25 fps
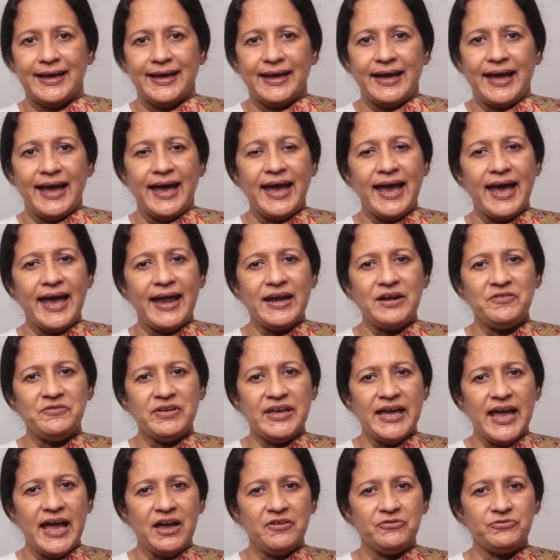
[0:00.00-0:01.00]
And we
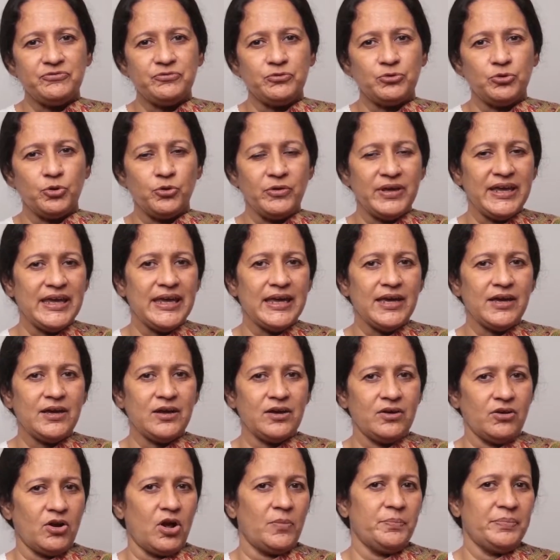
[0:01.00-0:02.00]
have three
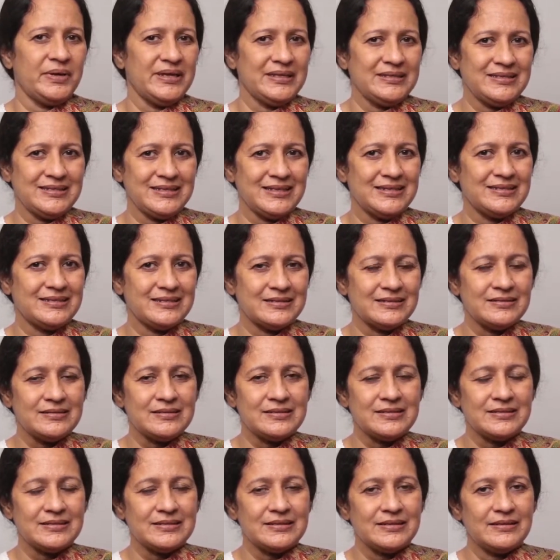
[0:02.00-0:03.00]
cropping seasons,
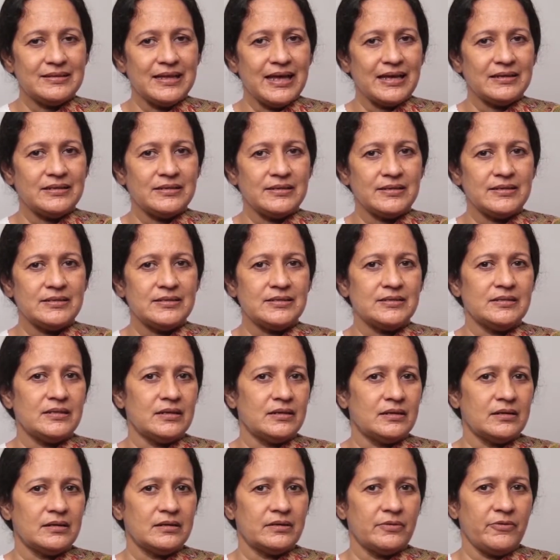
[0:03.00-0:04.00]
that is
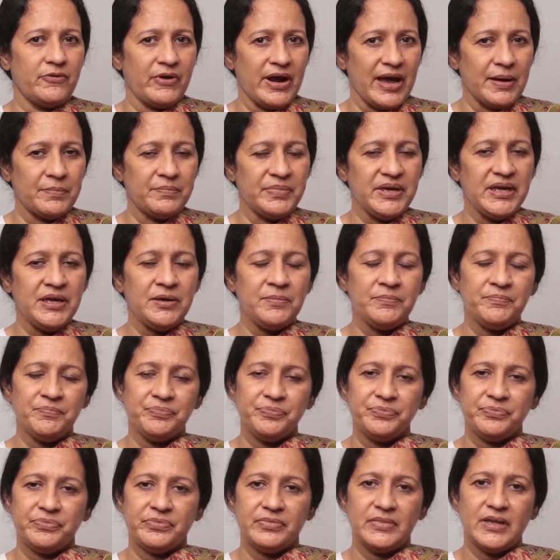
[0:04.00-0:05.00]
the rabi,
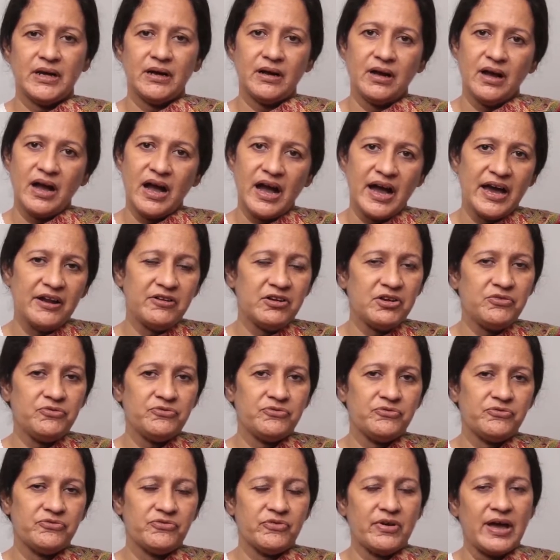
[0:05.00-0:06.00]
the kharif
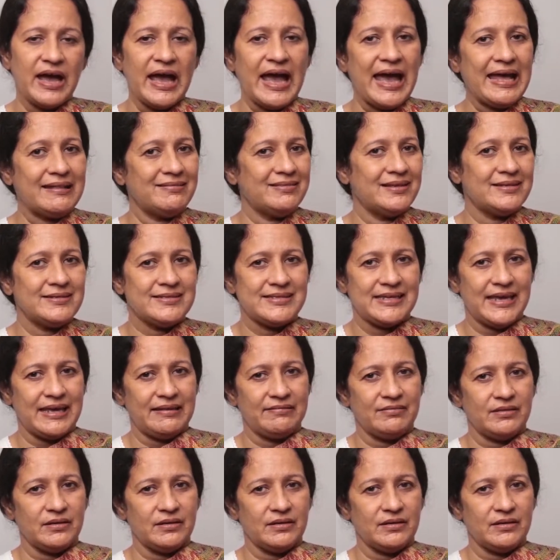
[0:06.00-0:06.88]
and the zaid.